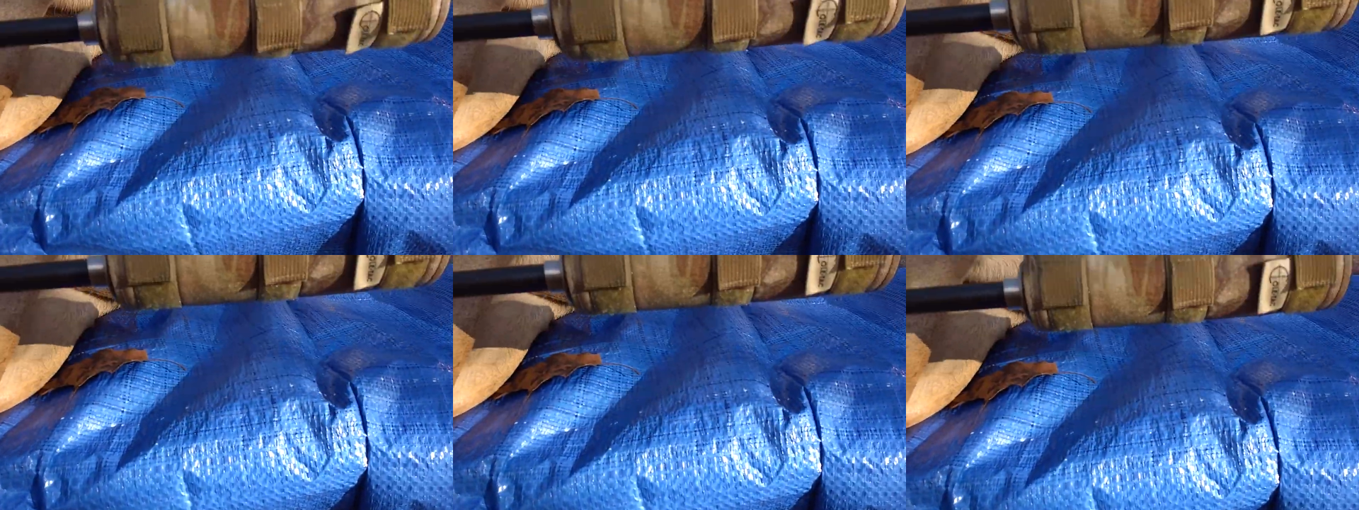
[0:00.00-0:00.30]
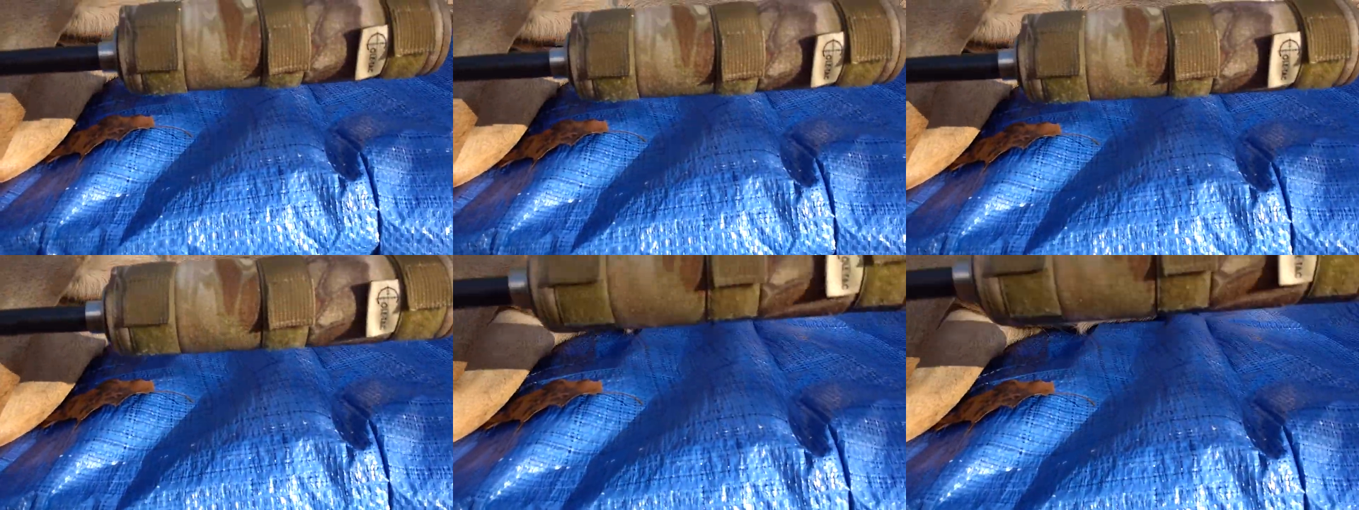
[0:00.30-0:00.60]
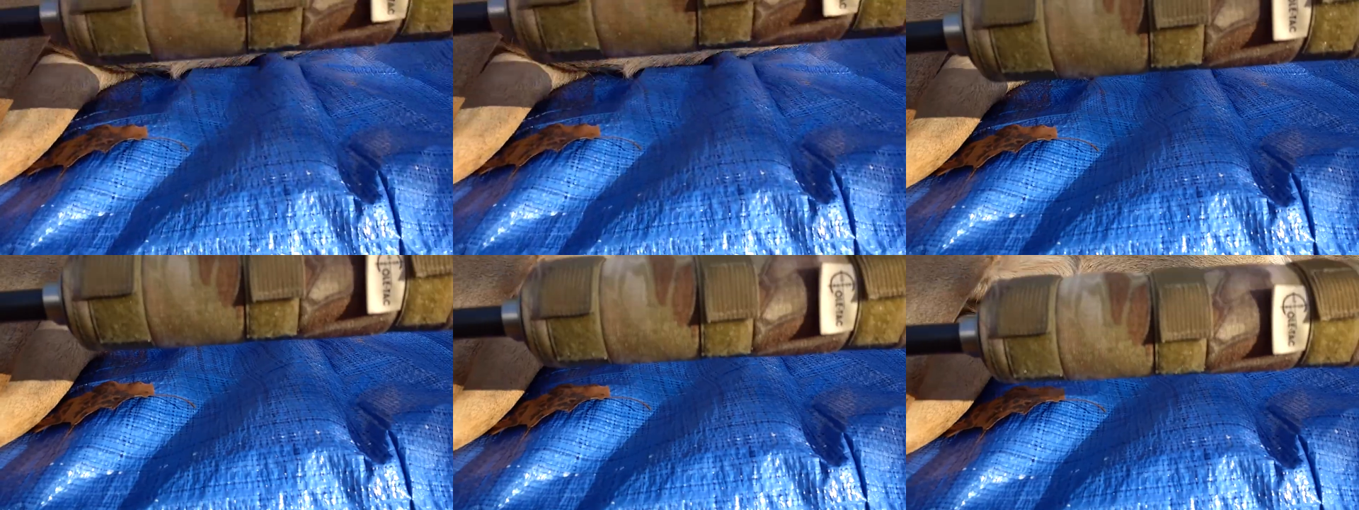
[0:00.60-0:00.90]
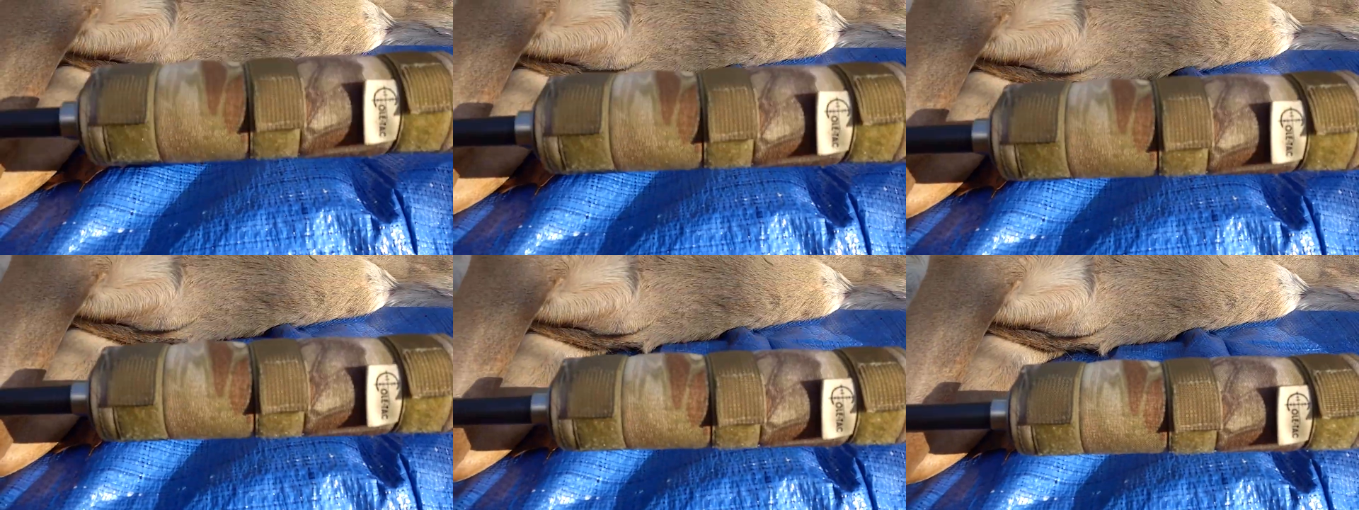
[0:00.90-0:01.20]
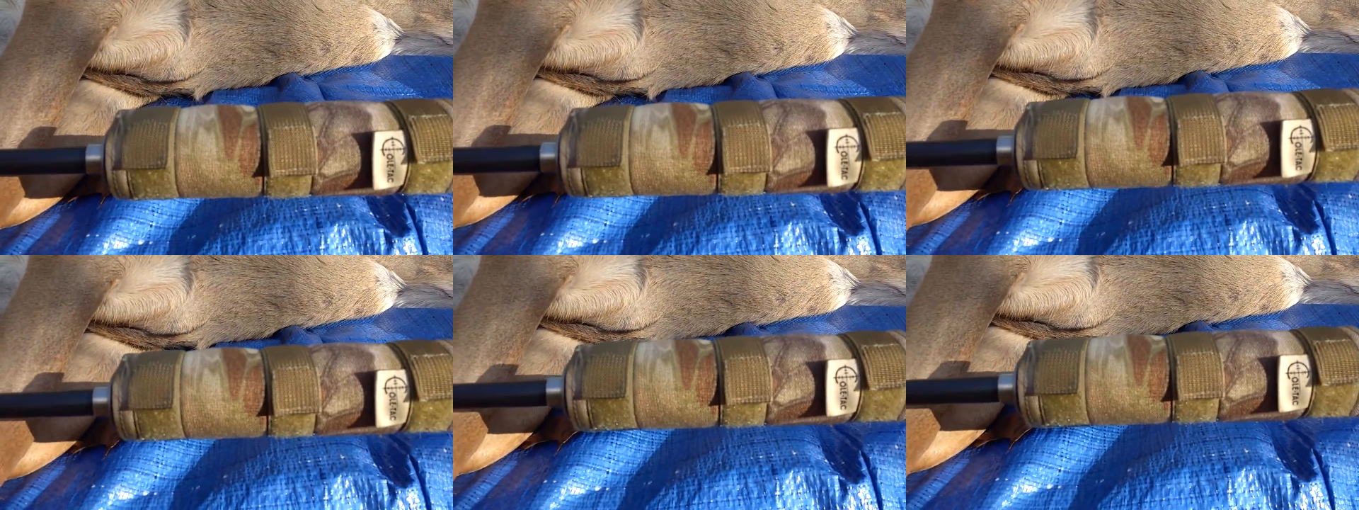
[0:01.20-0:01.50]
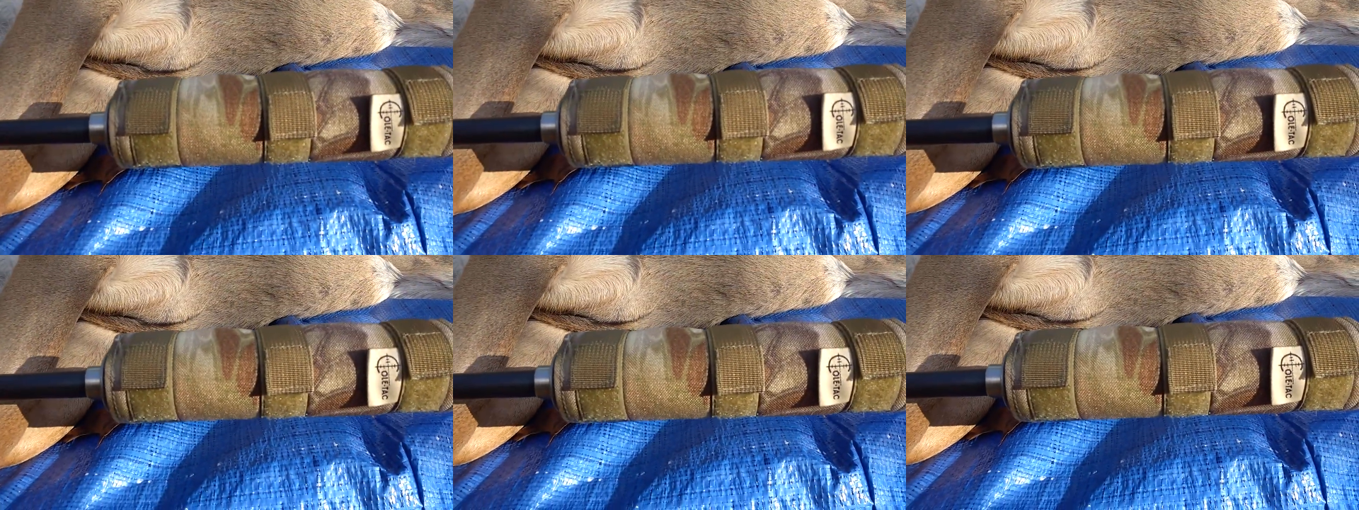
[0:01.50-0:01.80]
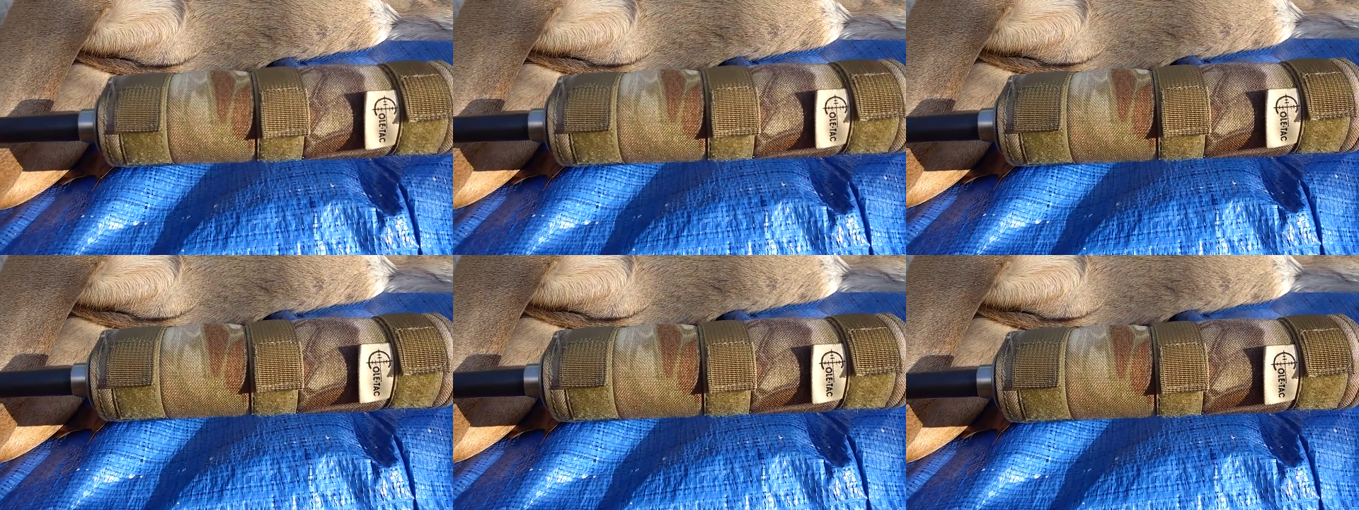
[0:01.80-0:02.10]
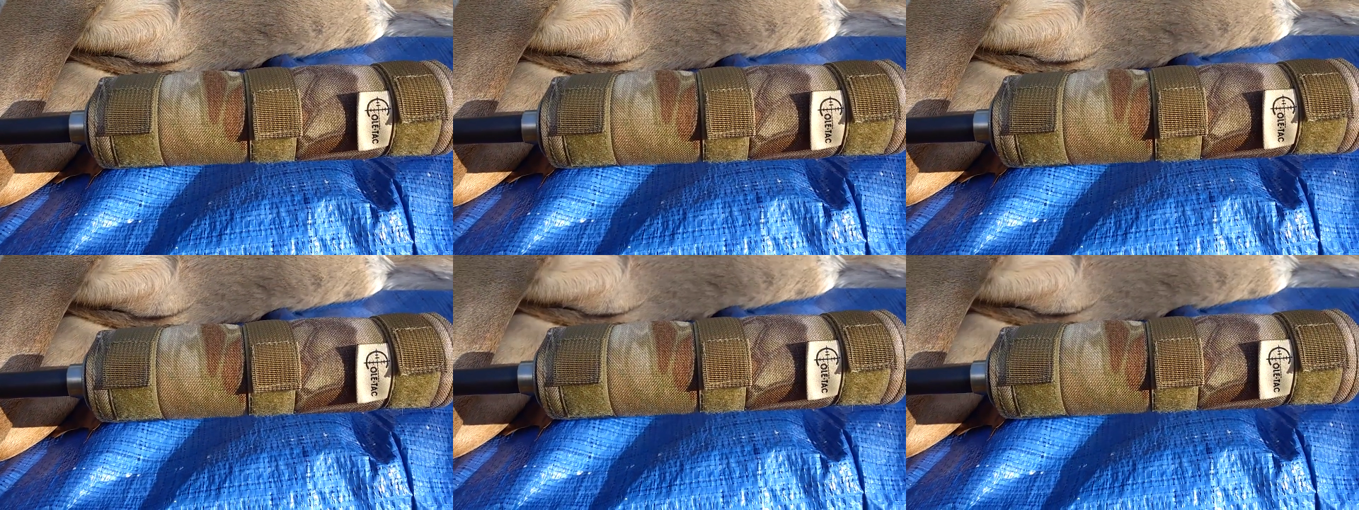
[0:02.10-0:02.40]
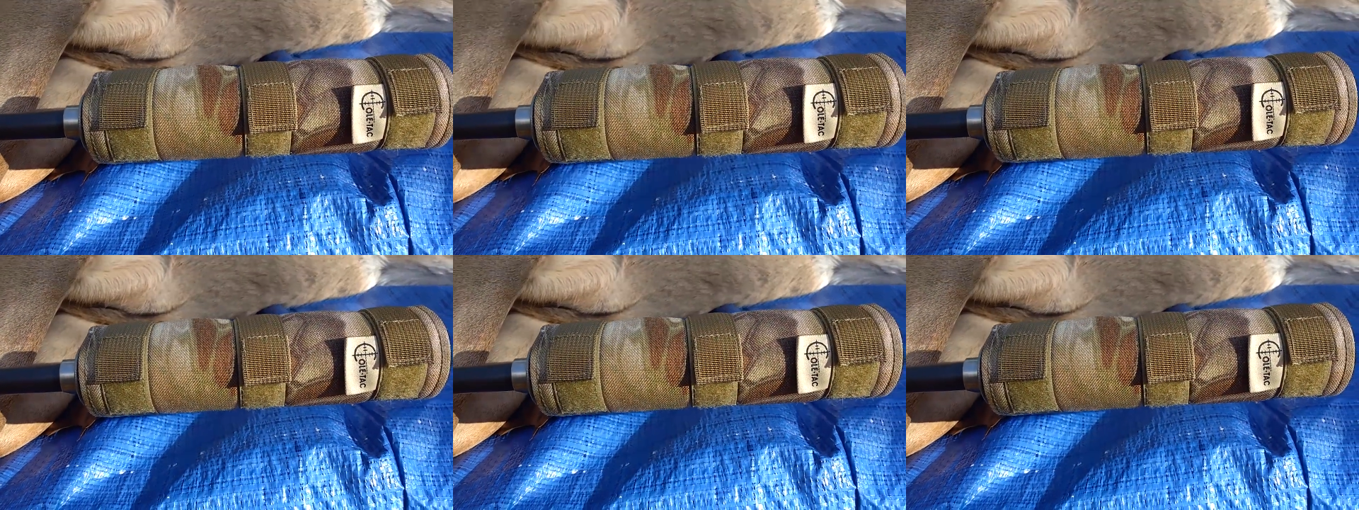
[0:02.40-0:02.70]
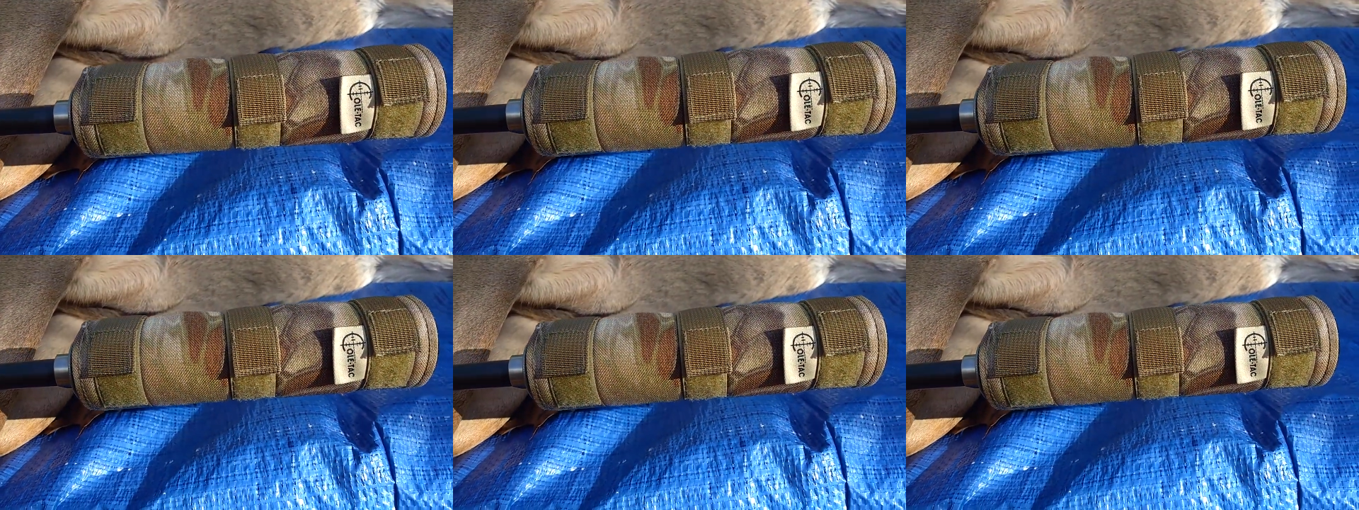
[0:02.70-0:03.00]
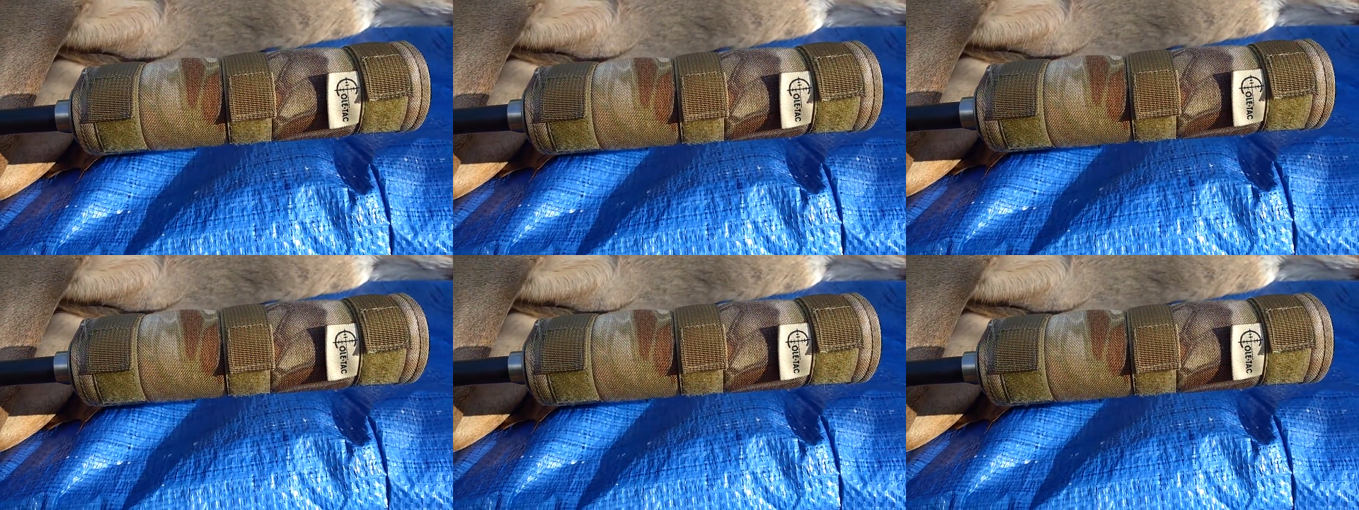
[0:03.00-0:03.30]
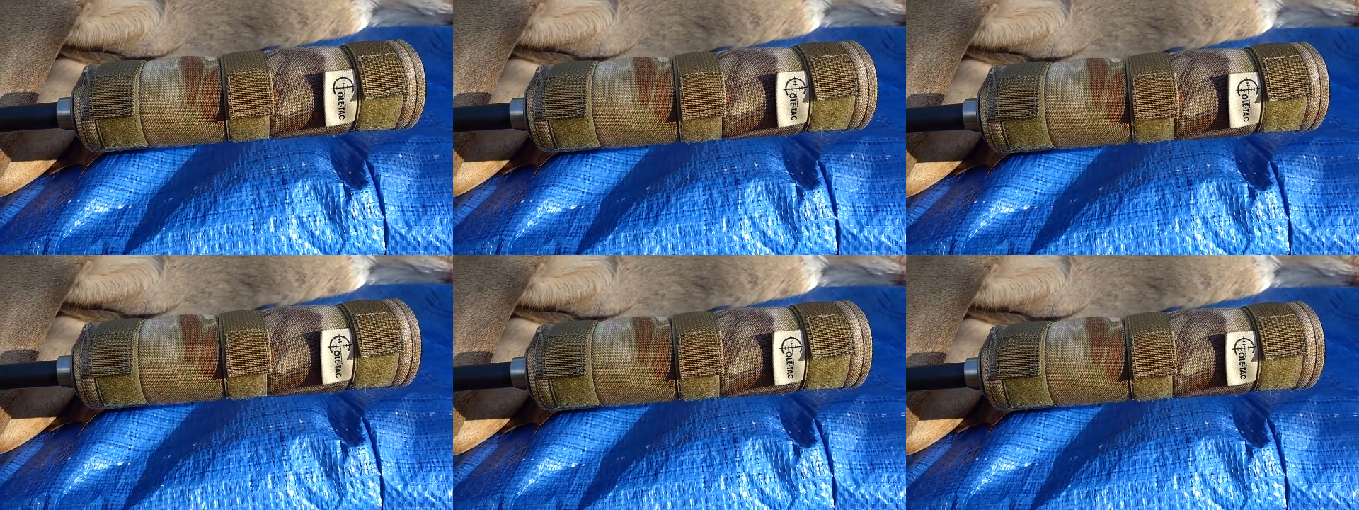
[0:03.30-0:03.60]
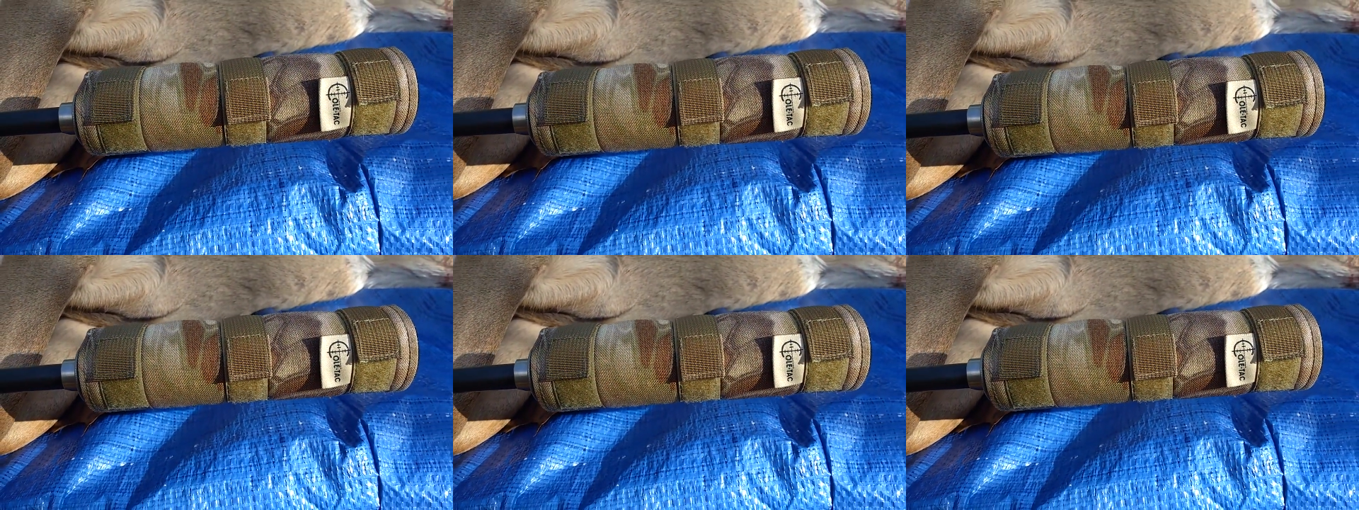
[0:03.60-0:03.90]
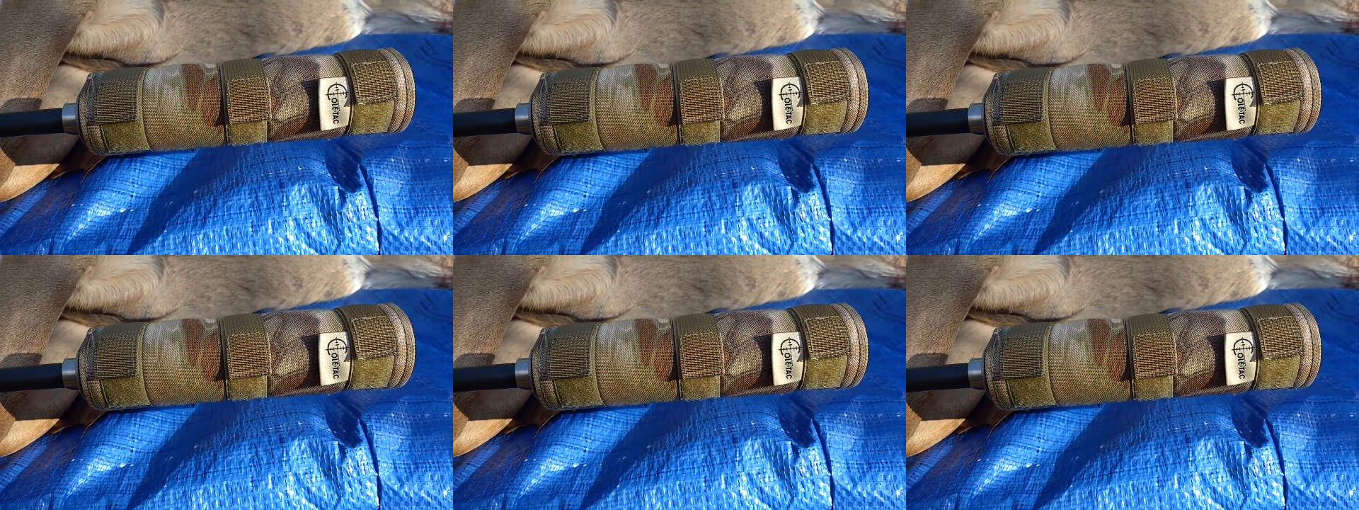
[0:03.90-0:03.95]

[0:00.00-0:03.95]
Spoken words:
No face is visible, so there are no lips to read.